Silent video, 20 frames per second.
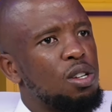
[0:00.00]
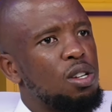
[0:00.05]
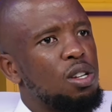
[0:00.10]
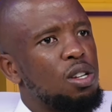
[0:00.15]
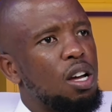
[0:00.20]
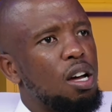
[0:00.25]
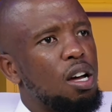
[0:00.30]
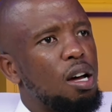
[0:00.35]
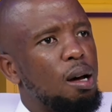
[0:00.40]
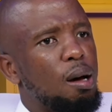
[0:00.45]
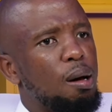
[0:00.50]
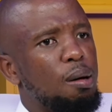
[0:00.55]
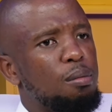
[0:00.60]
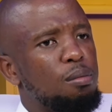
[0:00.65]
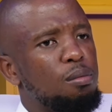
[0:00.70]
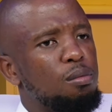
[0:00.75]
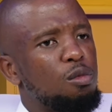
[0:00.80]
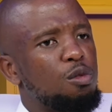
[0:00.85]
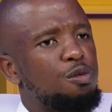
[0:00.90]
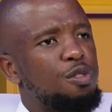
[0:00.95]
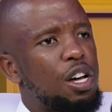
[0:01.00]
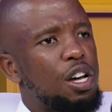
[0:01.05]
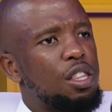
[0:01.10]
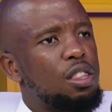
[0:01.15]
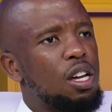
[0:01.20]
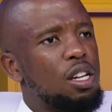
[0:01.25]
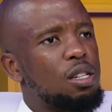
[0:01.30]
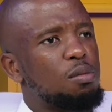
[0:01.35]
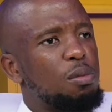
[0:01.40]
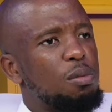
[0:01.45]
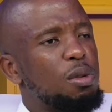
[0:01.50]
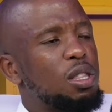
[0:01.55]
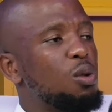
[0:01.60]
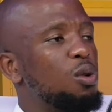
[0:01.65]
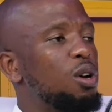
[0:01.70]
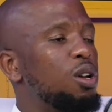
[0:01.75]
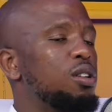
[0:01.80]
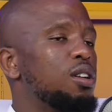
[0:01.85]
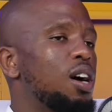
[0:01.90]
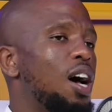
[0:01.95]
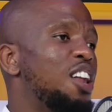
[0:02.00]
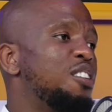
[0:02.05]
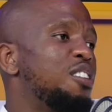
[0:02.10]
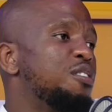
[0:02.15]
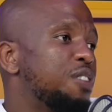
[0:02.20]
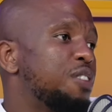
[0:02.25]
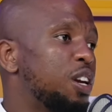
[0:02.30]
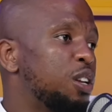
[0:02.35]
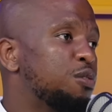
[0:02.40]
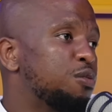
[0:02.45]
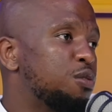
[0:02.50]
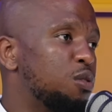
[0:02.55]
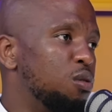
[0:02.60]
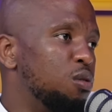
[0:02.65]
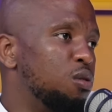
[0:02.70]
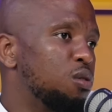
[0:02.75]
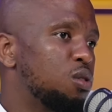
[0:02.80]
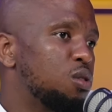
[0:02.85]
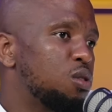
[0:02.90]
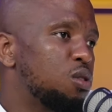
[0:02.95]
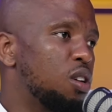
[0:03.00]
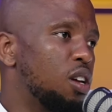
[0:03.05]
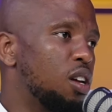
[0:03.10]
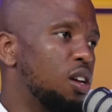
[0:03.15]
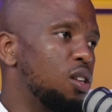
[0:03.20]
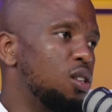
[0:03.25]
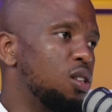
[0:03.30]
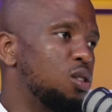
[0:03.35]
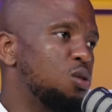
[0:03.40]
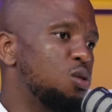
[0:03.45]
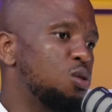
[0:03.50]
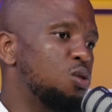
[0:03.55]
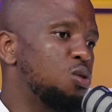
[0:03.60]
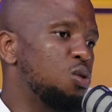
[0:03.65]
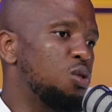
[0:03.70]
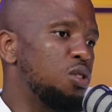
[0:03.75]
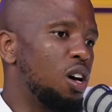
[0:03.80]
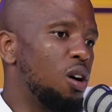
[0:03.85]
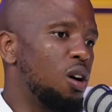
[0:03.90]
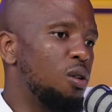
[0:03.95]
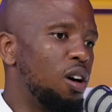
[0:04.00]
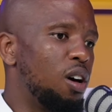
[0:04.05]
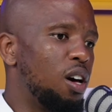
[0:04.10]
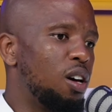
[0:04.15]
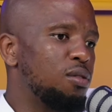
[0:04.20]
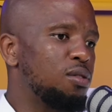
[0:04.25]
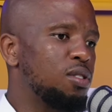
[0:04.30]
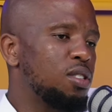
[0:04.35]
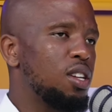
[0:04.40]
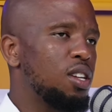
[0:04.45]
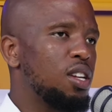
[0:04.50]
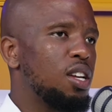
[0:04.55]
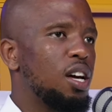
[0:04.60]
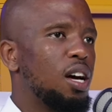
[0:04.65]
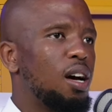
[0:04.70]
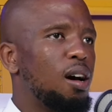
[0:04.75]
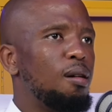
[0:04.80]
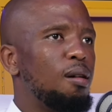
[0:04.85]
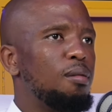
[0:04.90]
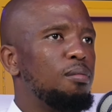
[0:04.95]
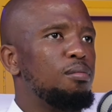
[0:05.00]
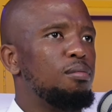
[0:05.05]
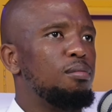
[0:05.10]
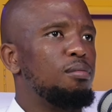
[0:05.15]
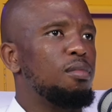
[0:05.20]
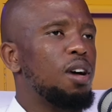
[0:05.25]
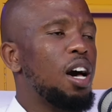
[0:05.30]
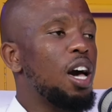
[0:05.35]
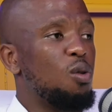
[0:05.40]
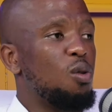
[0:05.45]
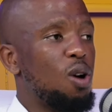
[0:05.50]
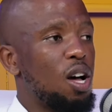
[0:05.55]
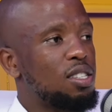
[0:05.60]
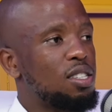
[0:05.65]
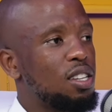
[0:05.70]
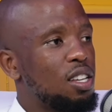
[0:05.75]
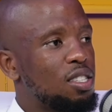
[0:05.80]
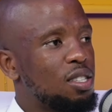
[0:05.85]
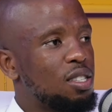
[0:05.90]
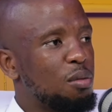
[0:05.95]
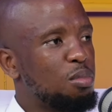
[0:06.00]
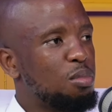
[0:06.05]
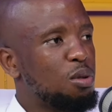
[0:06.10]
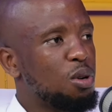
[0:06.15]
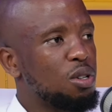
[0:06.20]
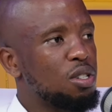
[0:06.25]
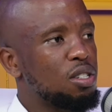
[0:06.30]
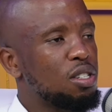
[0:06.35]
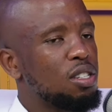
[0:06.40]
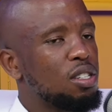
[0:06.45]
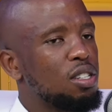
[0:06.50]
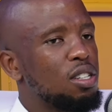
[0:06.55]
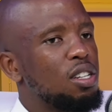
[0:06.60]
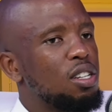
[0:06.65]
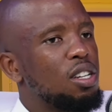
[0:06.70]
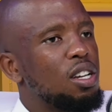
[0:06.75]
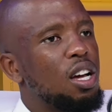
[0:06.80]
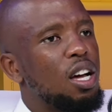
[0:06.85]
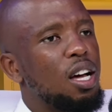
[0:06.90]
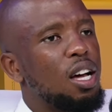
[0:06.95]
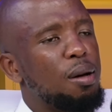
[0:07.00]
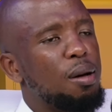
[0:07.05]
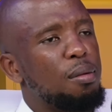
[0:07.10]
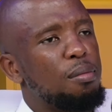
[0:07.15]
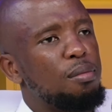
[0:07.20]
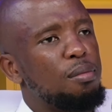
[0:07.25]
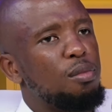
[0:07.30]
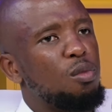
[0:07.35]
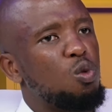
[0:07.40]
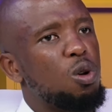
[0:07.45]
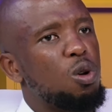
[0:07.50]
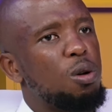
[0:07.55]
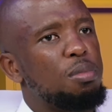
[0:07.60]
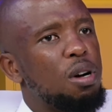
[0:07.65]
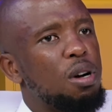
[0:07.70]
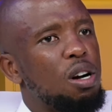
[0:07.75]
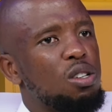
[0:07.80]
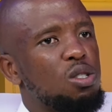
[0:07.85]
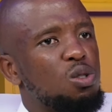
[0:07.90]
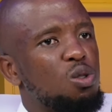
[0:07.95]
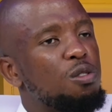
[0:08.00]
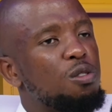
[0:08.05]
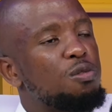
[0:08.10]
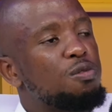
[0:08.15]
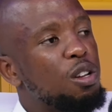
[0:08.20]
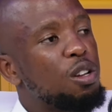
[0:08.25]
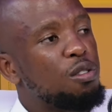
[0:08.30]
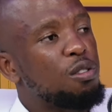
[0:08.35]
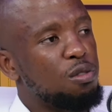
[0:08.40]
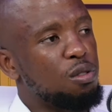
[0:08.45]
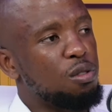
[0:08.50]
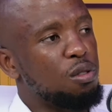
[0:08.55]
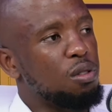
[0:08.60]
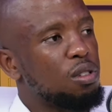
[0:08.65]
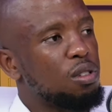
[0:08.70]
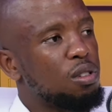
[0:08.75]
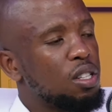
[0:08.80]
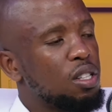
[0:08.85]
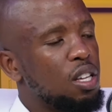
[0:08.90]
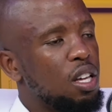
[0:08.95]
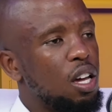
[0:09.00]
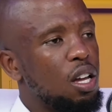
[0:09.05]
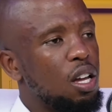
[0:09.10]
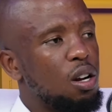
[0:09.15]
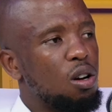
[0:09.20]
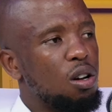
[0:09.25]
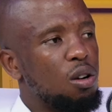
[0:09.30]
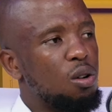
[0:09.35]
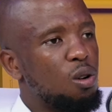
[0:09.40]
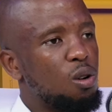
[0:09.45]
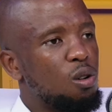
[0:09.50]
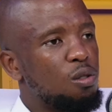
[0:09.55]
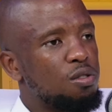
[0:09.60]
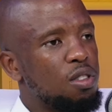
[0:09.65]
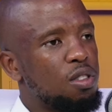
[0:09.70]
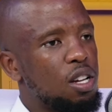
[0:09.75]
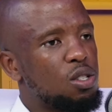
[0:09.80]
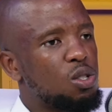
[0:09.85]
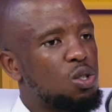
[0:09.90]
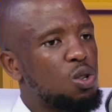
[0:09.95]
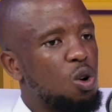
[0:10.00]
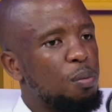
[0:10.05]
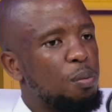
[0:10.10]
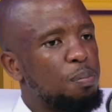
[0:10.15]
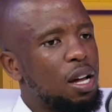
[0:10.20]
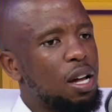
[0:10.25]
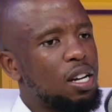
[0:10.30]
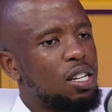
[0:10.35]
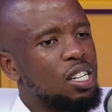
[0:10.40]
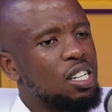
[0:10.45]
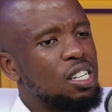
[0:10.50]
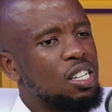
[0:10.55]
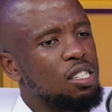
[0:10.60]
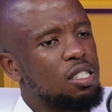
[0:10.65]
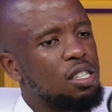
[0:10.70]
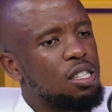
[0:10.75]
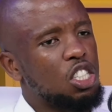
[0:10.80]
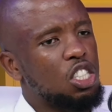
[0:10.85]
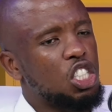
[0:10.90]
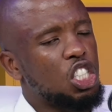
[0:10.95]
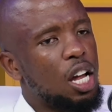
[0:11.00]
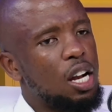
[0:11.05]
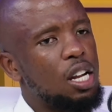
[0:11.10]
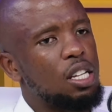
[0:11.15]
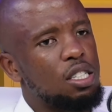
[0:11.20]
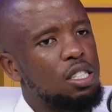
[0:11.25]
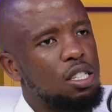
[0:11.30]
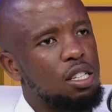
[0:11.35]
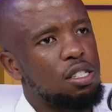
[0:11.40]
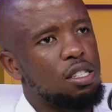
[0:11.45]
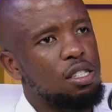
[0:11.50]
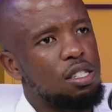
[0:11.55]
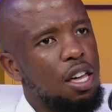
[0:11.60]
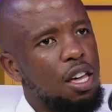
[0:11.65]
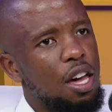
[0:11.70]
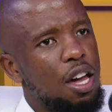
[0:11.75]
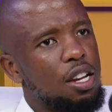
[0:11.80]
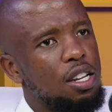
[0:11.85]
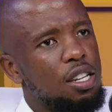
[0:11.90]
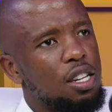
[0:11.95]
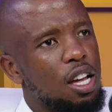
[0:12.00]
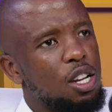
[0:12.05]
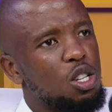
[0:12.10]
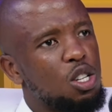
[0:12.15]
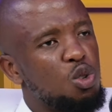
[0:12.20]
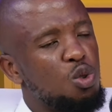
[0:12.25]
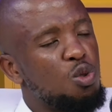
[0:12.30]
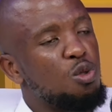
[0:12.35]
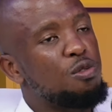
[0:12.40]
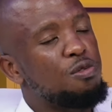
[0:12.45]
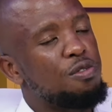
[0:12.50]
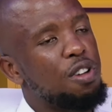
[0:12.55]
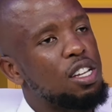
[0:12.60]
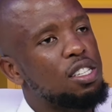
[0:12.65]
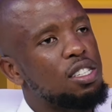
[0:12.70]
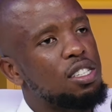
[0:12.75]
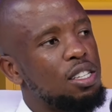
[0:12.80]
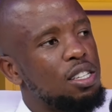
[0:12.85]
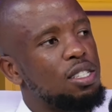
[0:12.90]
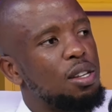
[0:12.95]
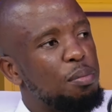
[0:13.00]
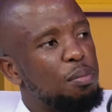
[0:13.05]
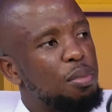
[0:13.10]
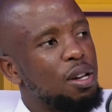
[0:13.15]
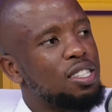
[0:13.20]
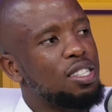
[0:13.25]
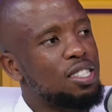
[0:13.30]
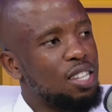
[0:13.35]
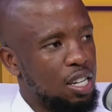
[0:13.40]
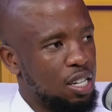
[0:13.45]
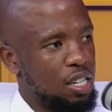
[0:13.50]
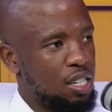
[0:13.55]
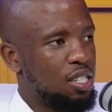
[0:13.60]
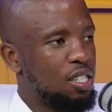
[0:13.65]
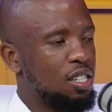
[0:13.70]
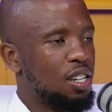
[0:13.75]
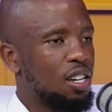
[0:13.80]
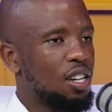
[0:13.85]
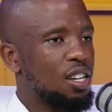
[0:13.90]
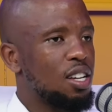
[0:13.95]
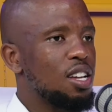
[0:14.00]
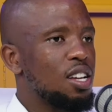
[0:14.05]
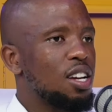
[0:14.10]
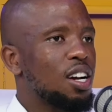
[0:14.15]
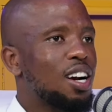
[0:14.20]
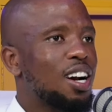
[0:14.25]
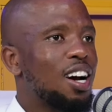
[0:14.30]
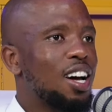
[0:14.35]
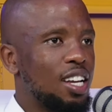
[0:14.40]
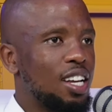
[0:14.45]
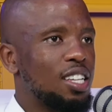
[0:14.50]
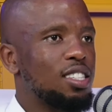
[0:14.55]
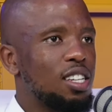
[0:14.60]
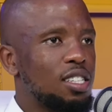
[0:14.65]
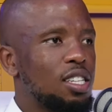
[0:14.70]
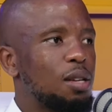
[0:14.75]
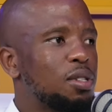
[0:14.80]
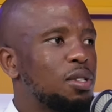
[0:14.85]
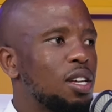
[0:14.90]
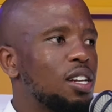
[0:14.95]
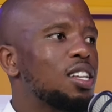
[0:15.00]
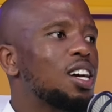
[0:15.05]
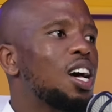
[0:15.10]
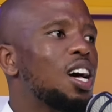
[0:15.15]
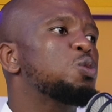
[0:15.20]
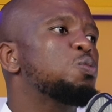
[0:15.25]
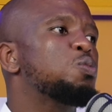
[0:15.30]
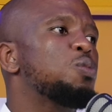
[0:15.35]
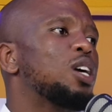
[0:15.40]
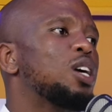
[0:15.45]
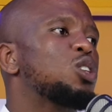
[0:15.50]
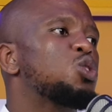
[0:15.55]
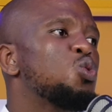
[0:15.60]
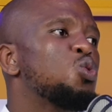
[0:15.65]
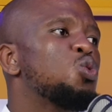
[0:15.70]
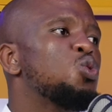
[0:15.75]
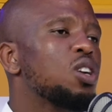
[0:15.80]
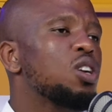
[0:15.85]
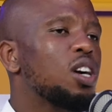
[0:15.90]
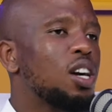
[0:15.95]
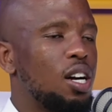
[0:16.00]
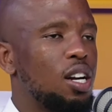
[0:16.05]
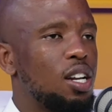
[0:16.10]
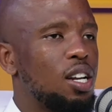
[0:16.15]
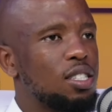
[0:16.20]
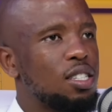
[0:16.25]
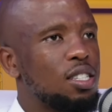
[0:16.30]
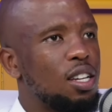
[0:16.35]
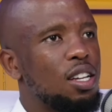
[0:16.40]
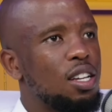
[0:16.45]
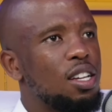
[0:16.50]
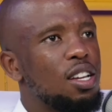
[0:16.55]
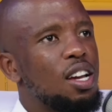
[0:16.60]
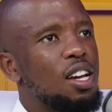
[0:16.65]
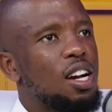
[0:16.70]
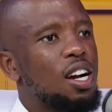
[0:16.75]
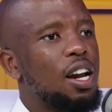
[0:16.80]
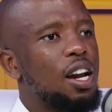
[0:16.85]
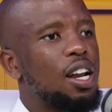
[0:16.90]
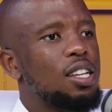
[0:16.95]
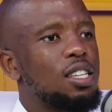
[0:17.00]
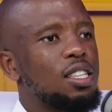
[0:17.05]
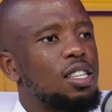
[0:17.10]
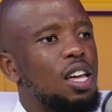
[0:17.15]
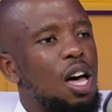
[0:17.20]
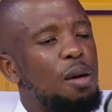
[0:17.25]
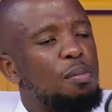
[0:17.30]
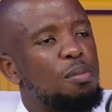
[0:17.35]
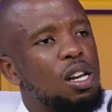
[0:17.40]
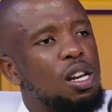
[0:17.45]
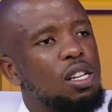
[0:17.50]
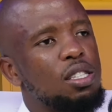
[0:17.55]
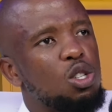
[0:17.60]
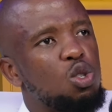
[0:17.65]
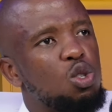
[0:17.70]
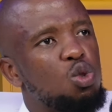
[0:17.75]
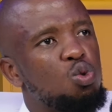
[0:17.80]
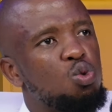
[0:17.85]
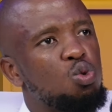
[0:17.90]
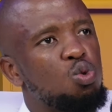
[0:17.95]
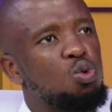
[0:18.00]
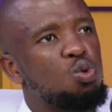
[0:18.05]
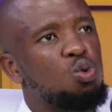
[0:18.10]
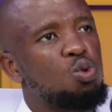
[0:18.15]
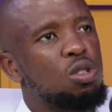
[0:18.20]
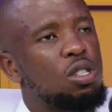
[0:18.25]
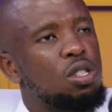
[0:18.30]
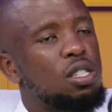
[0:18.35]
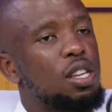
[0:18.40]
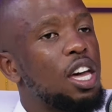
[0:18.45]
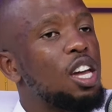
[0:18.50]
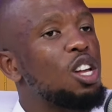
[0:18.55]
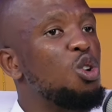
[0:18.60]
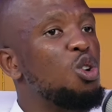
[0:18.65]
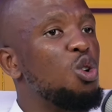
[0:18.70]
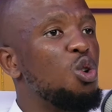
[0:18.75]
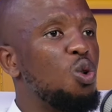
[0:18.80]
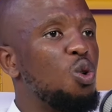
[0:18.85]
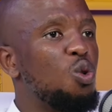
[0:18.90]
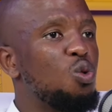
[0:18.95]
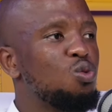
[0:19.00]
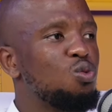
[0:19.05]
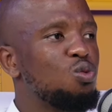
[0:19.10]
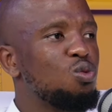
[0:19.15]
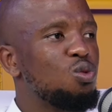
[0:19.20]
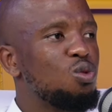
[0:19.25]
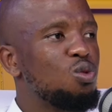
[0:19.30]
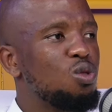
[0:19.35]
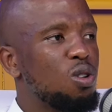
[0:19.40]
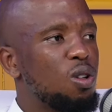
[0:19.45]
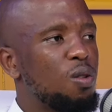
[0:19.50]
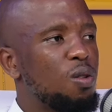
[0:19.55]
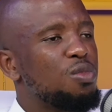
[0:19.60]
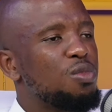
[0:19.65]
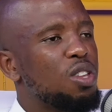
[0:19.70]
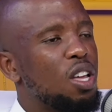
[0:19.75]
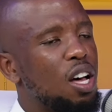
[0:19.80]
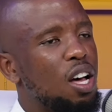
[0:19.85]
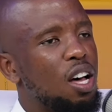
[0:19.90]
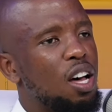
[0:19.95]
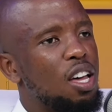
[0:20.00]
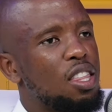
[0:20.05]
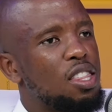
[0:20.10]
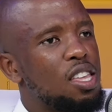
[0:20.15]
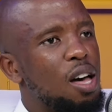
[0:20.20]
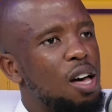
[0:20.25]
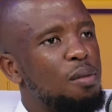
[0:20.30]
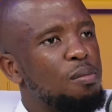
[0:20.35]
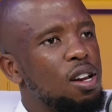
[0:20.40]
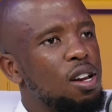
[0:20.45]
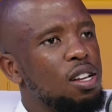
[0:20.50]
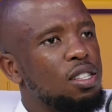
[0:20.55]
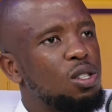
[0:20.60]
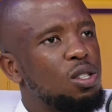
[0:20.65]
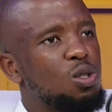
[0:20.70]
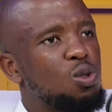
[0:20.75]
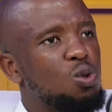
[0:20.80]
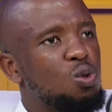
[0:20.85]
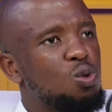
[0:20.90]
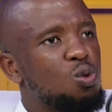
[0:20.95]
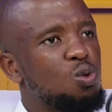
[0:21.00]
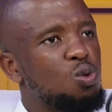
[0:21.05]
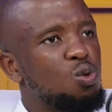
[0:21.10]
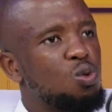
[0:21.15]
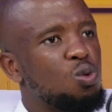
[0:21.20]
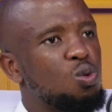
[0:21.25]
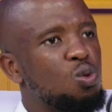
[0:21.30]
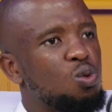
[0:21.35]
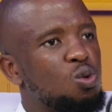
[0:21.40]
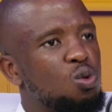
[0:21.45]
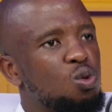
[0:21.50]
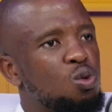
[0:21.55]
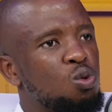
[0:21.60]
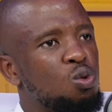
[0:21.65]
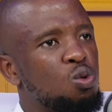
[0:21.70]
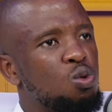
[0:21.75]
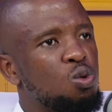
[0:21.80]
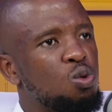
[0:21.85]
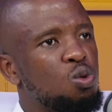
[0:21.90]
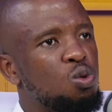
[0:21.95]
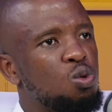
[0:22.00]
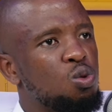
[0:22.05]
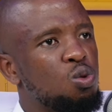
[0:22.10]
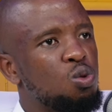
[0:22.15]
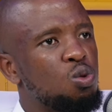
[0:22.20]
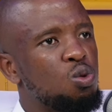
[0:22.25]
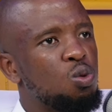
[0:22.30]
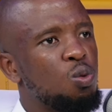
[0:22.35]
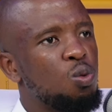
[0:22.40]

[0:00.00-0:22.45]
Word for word: um, find that maybe they were unfaithful to, mm. to, to, their wives um, i was at some point mm-hmm. um, whereby i was not faithful and, and all of that. So, but it is the challenges then that you face as a person. Mm. Character, as I'm saying, comes back to character. Character, character the ability to say no, mm. uh, the ability to to to